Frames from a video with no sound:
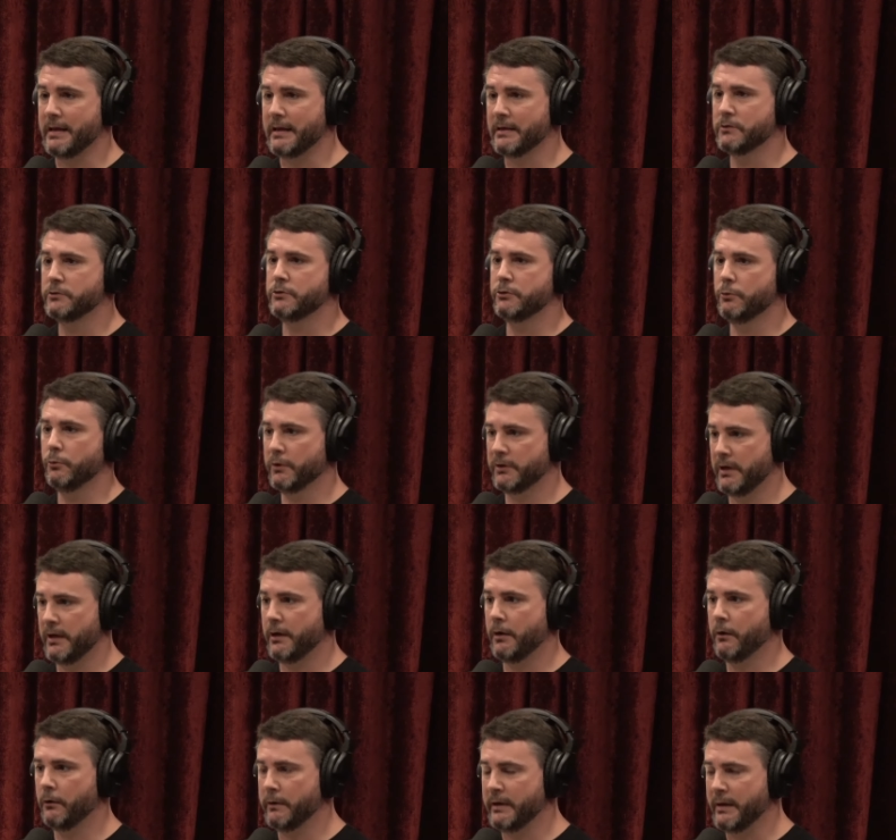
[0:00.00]
into what they
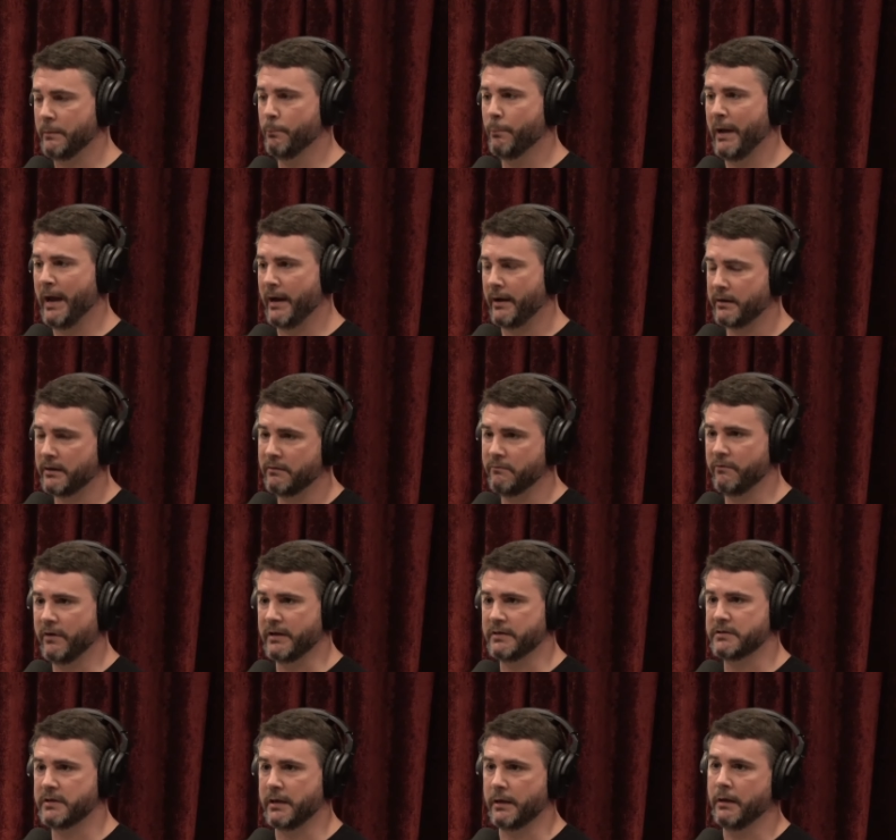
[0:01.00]
call impact
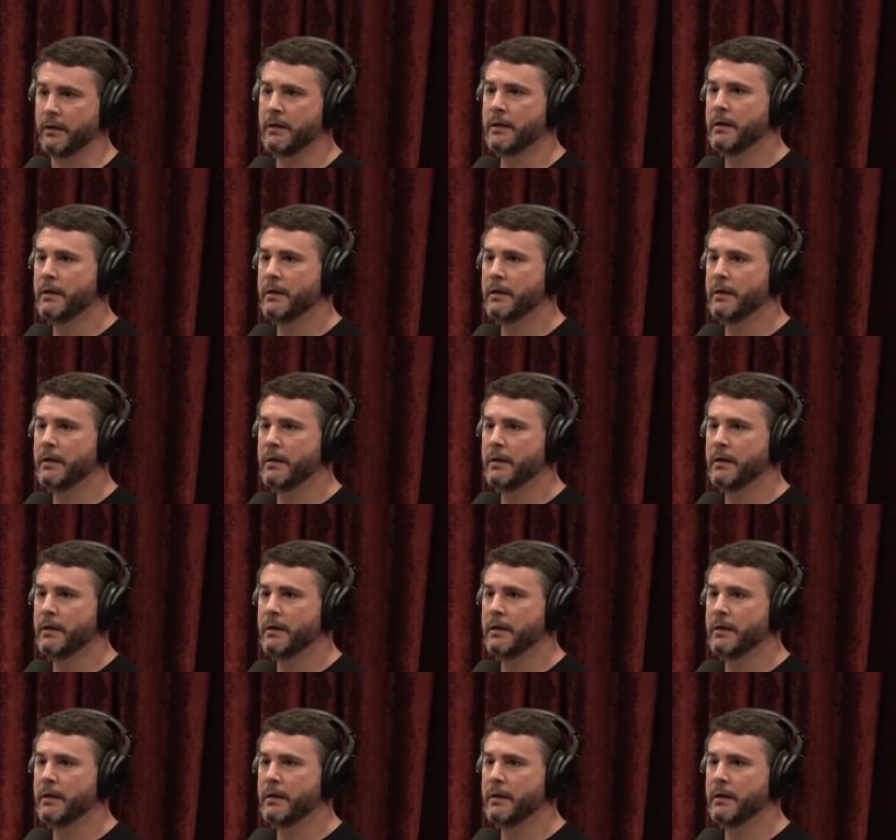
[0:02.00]
investing.